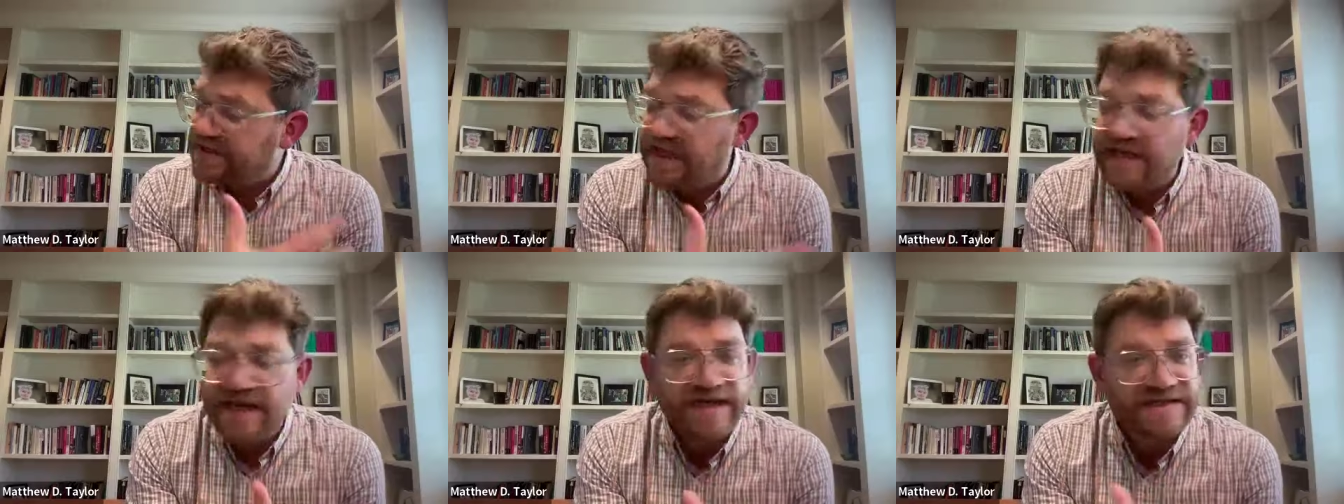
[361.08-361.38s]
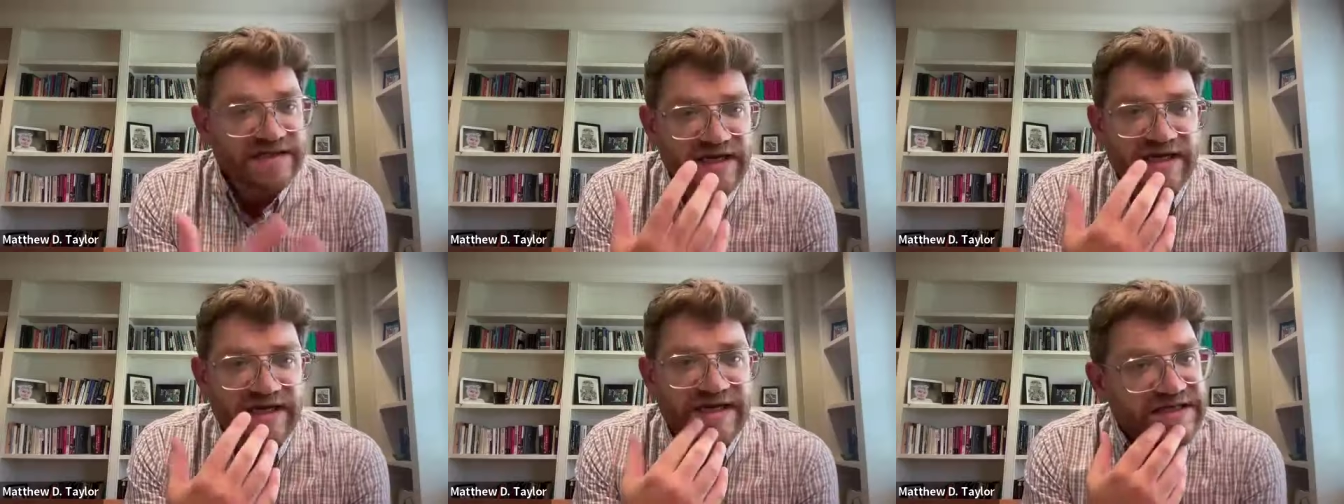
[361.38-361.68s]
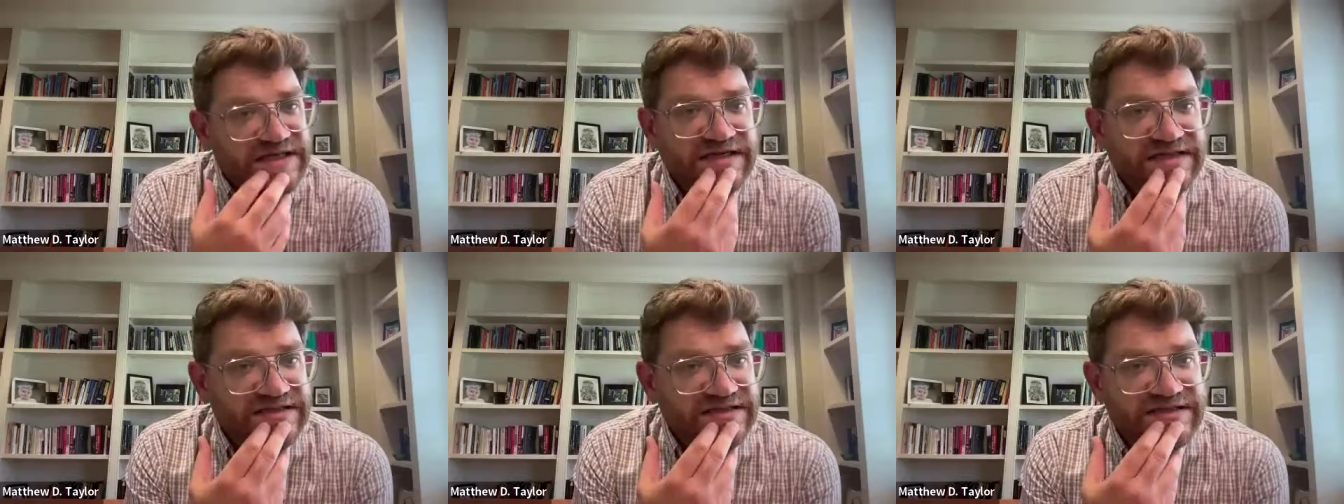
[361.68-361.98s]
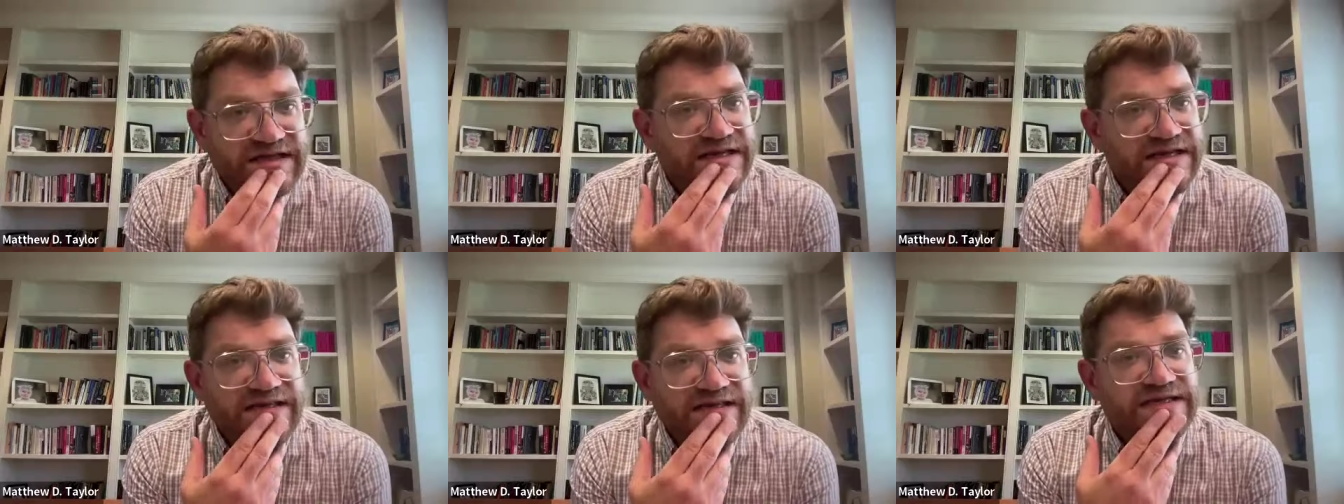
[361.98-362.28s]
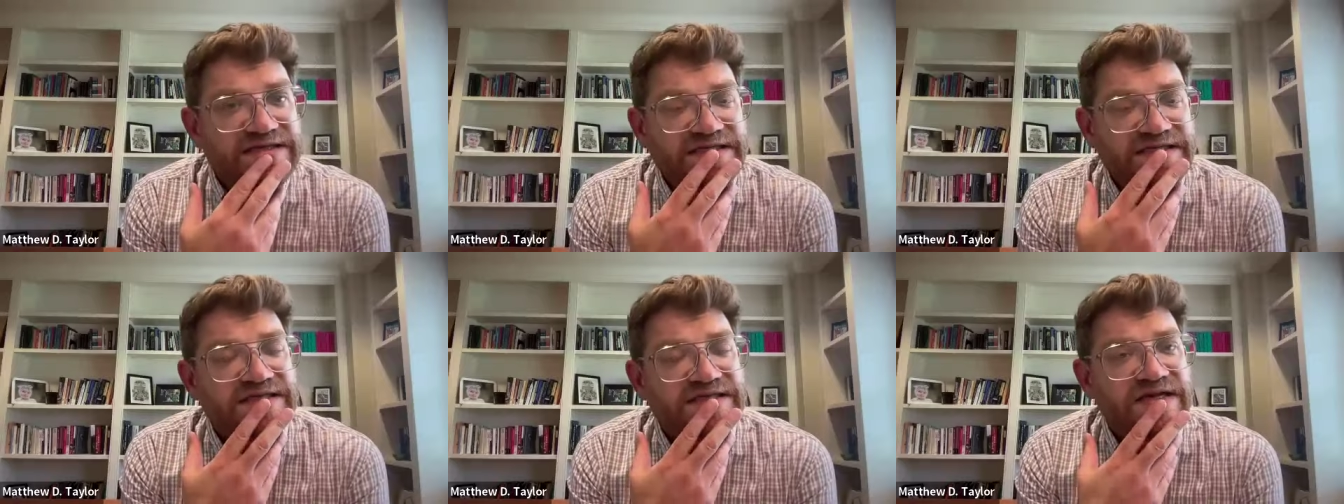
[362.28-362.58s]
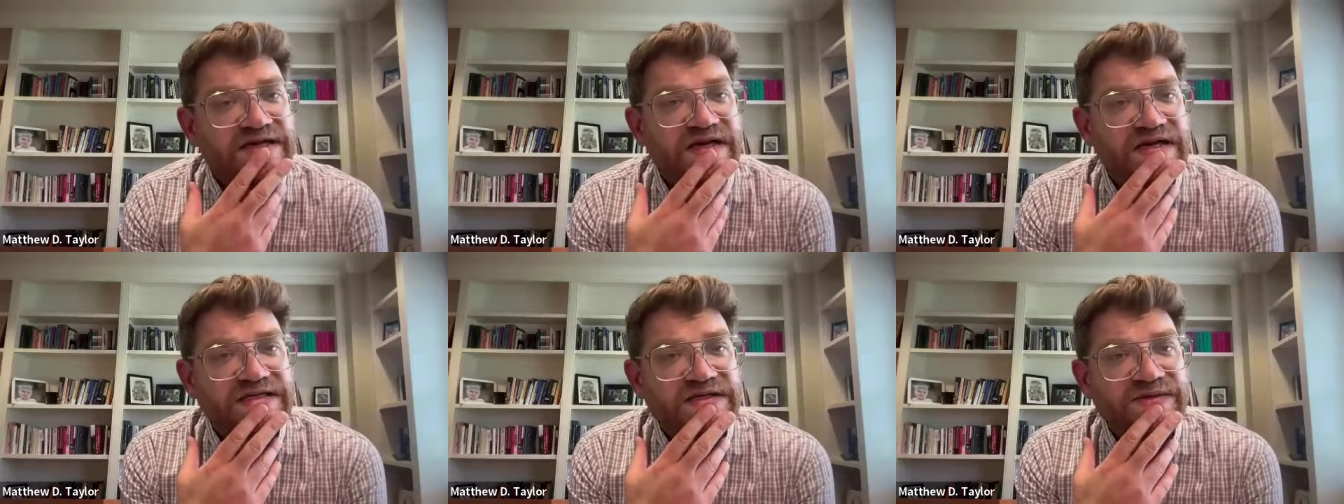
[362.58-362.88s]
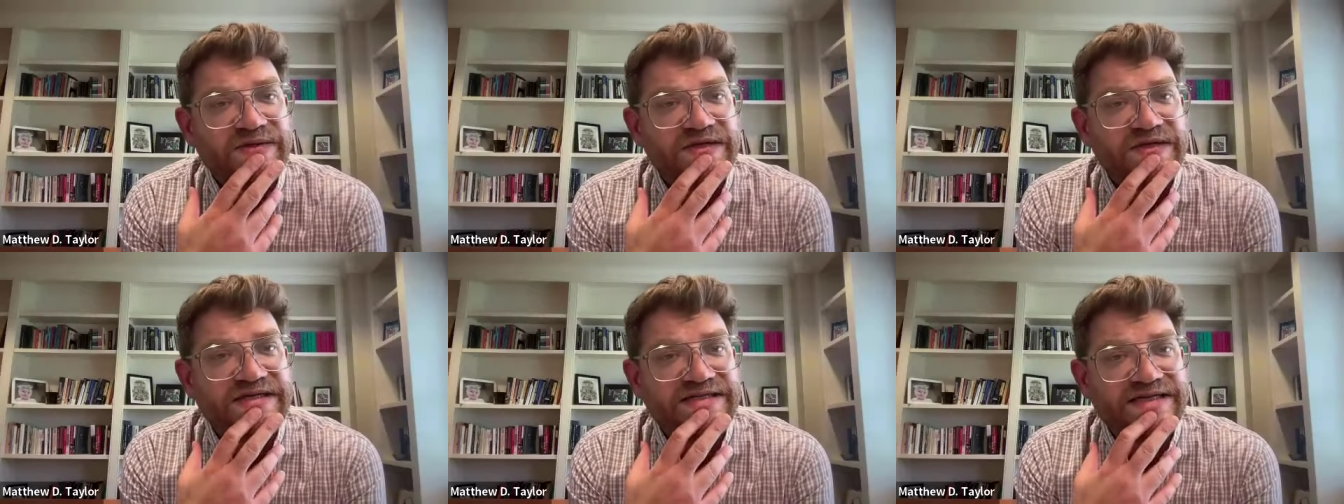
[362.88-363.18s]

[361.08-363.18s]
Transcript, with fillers: as I, as I as i studied this and as i as i really